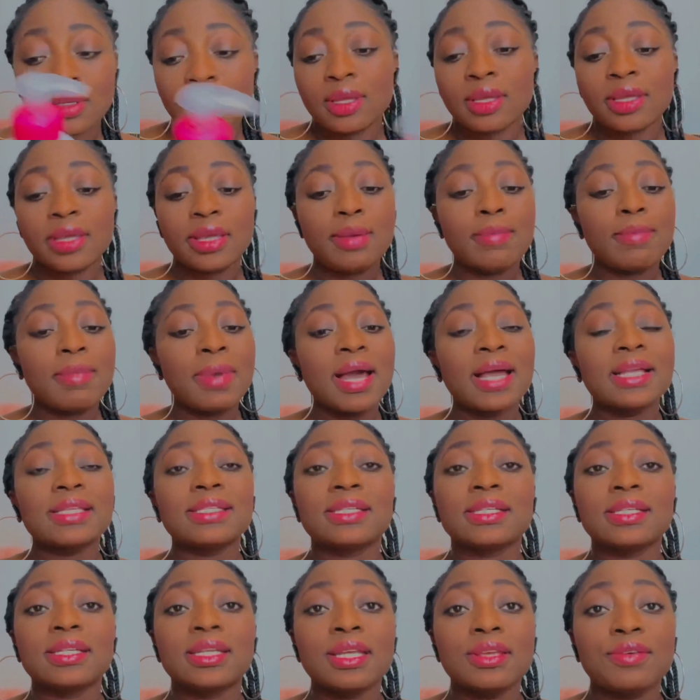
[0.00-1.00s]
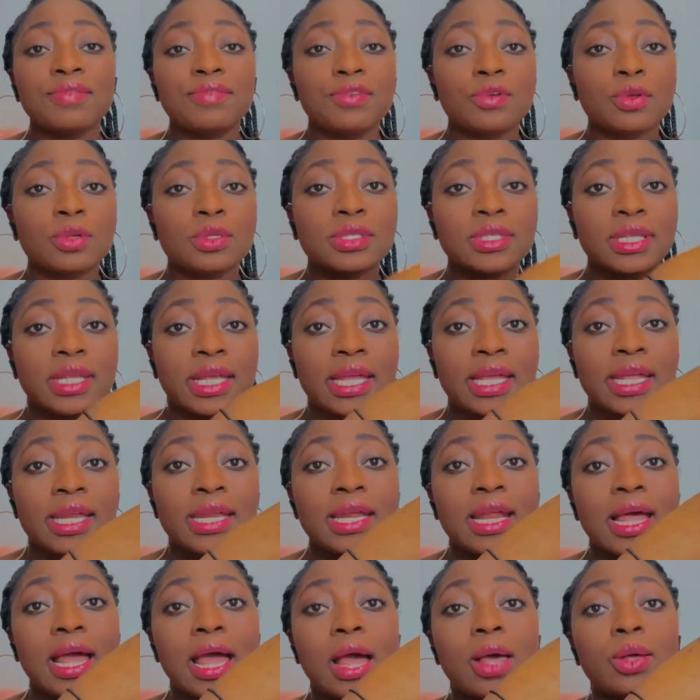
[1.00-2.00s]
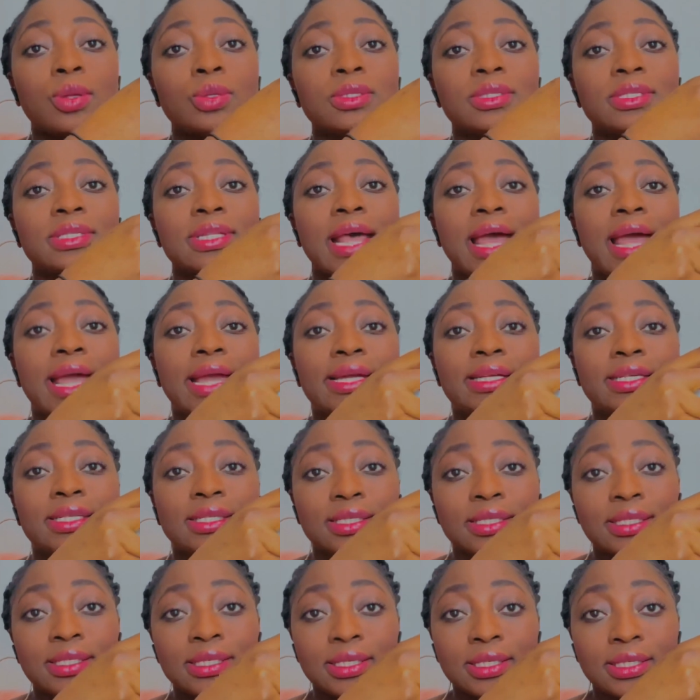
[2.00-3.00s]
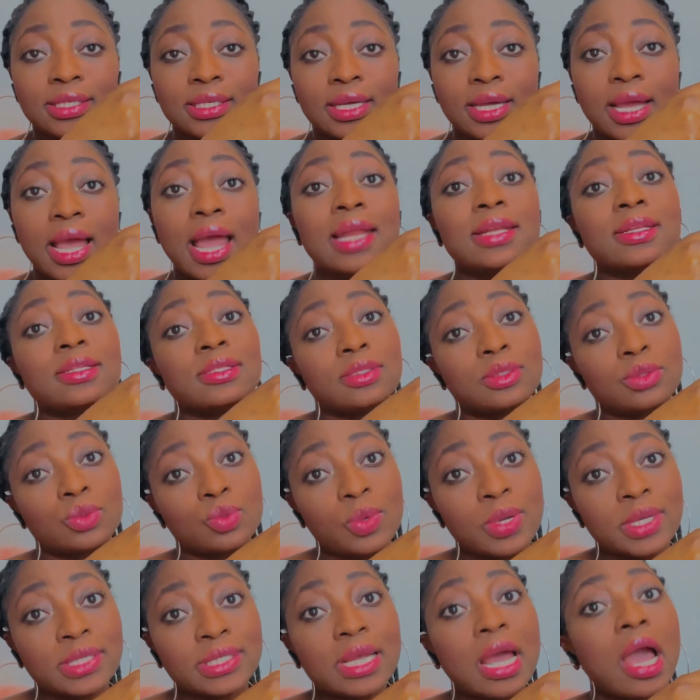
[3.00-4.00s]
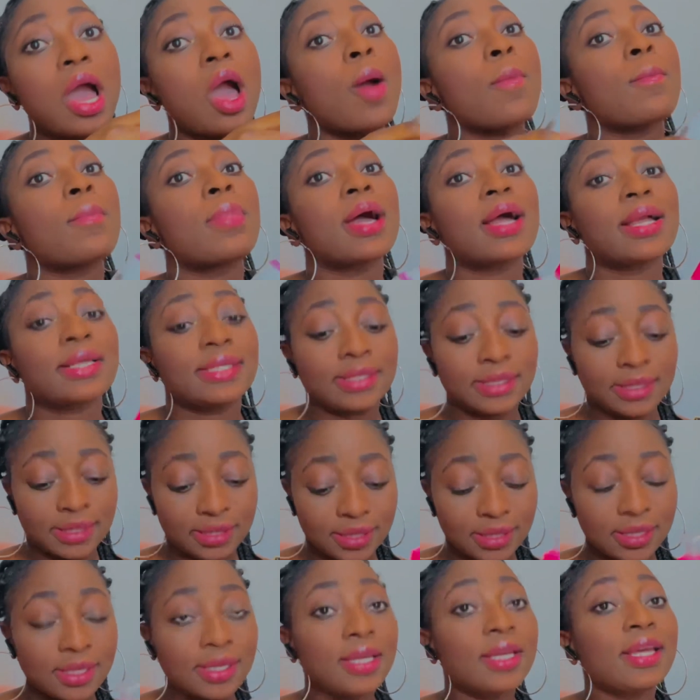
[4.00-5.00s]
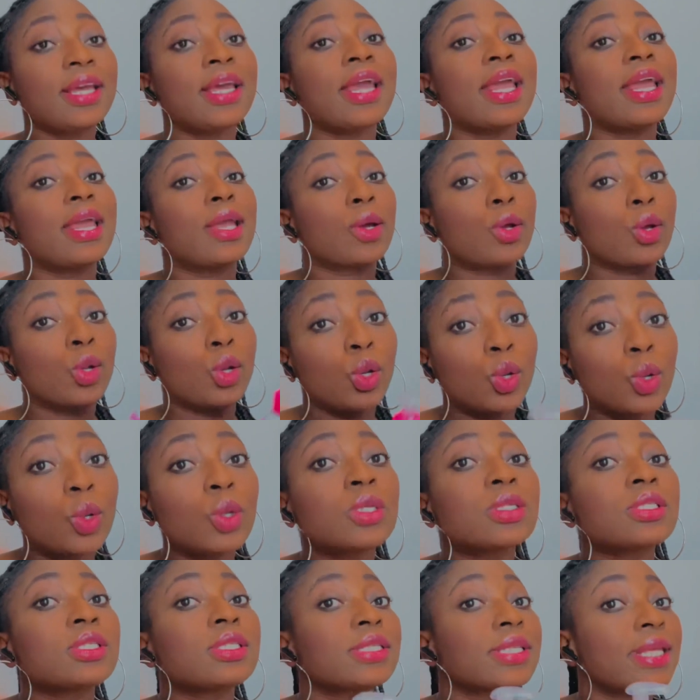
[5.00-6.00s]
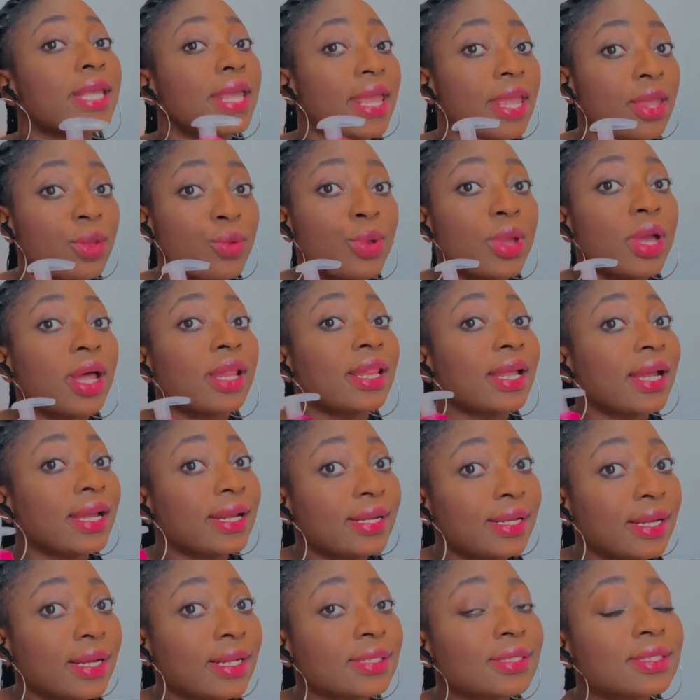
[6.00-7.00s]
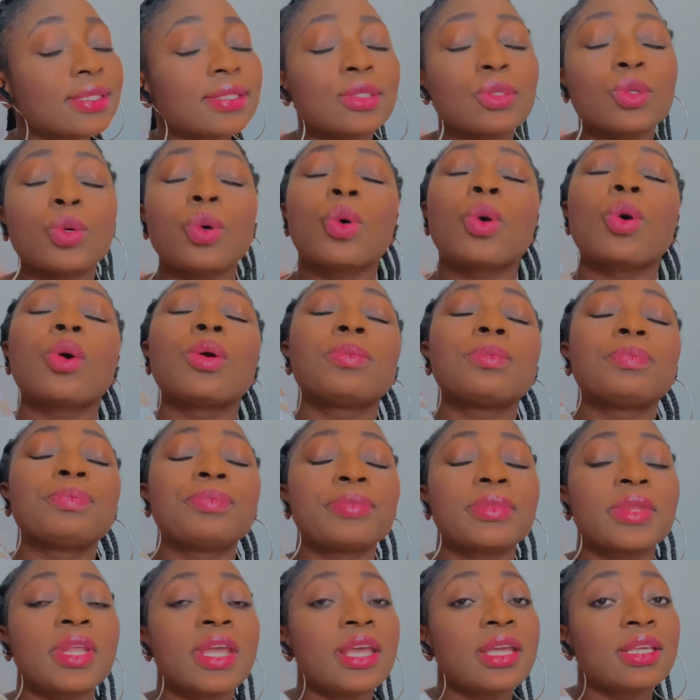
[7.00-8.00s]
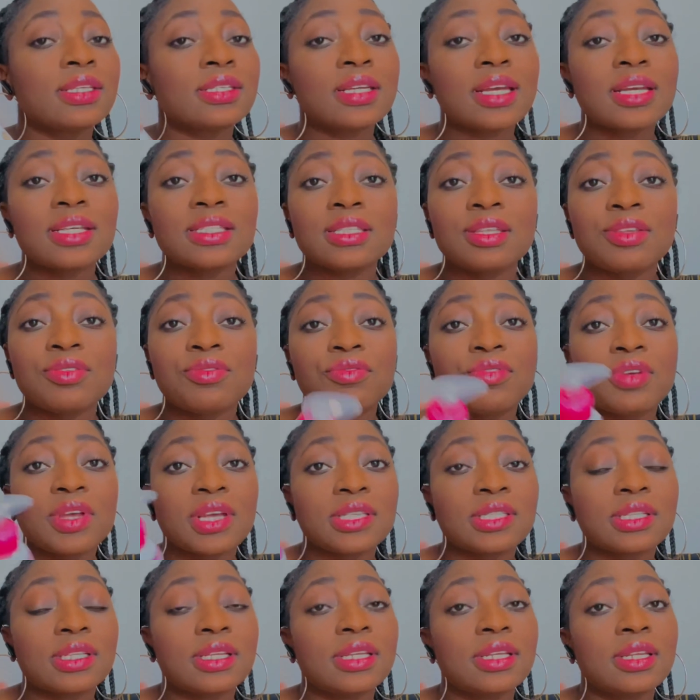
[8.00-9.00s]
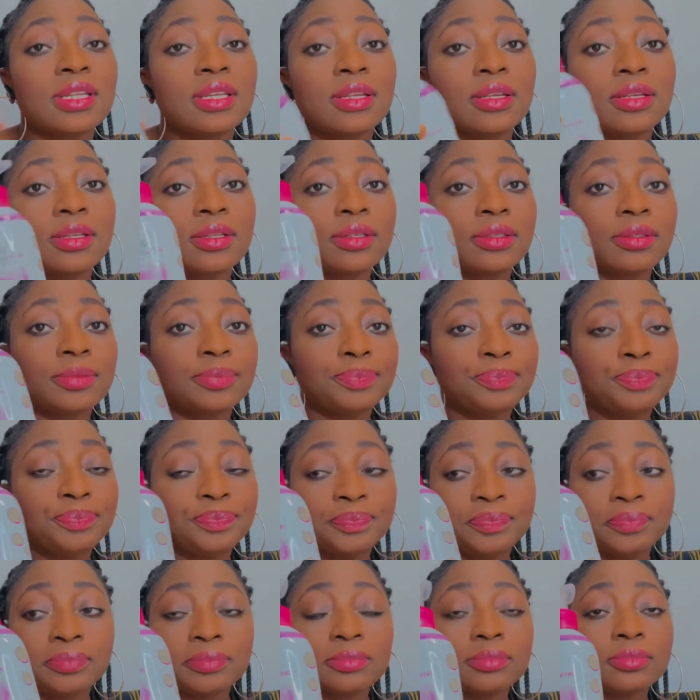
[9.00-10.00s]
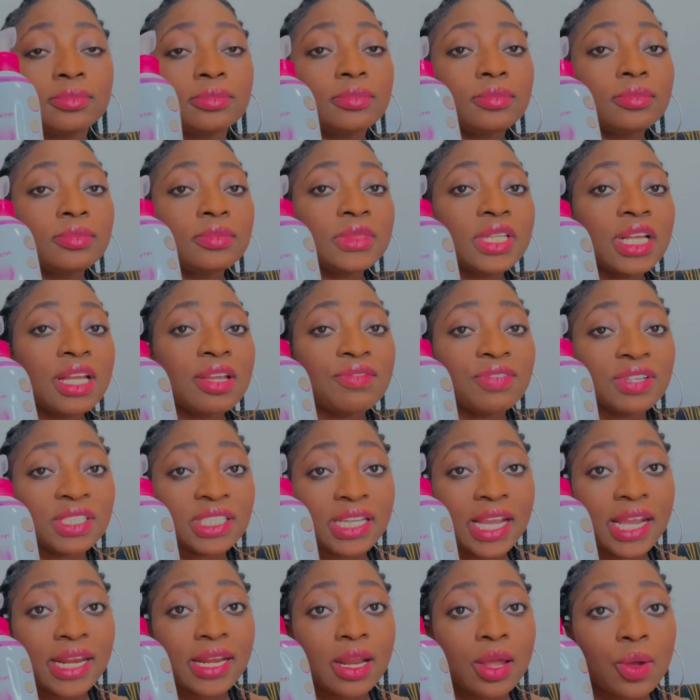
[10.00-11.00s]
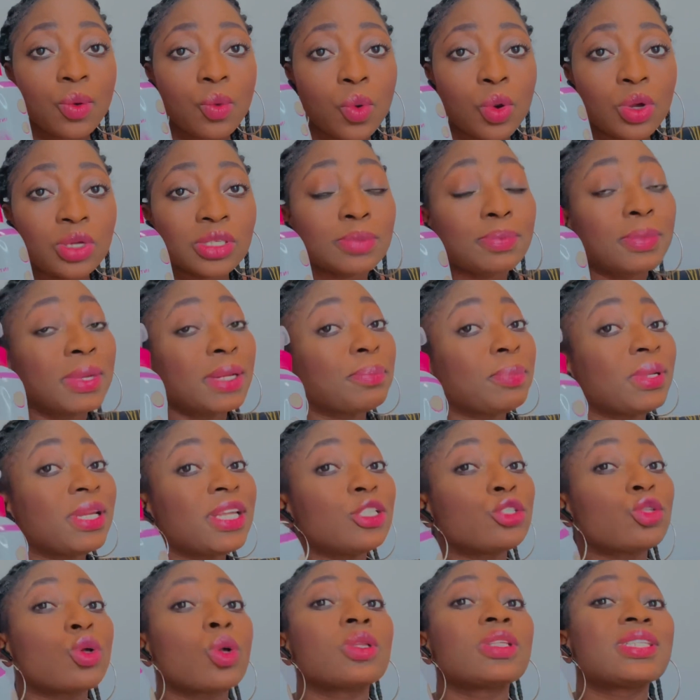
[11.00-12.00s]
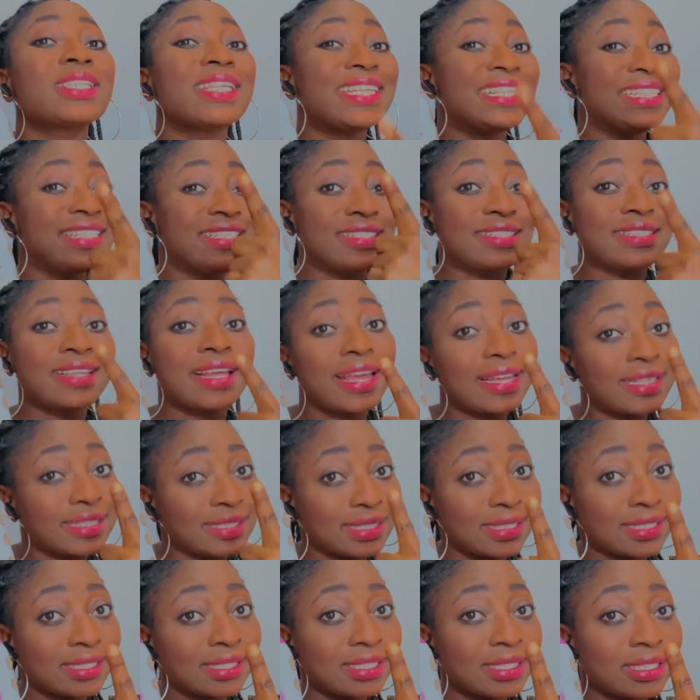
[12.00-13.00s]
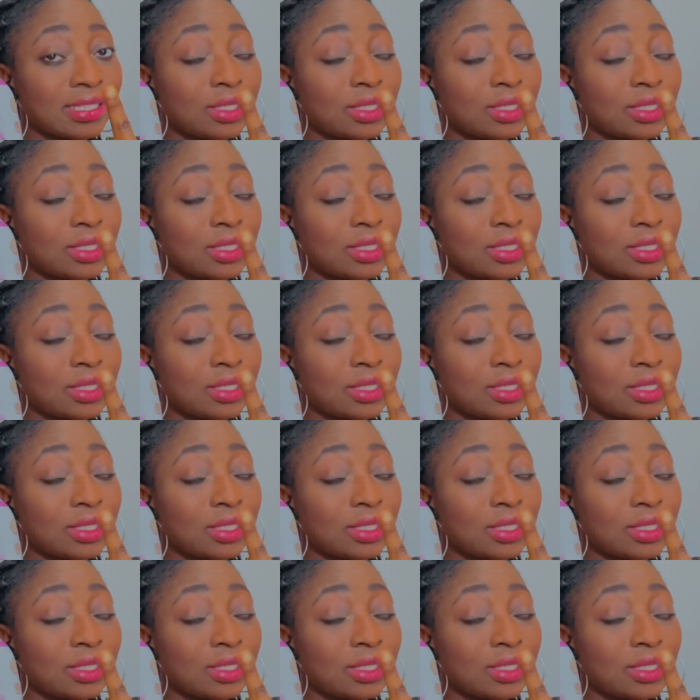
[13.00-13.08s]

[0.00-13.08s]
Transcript: Imagine if your skin outside can sweat, how much a closed area like that. So just invest in a vagina wash, but please don't insert it.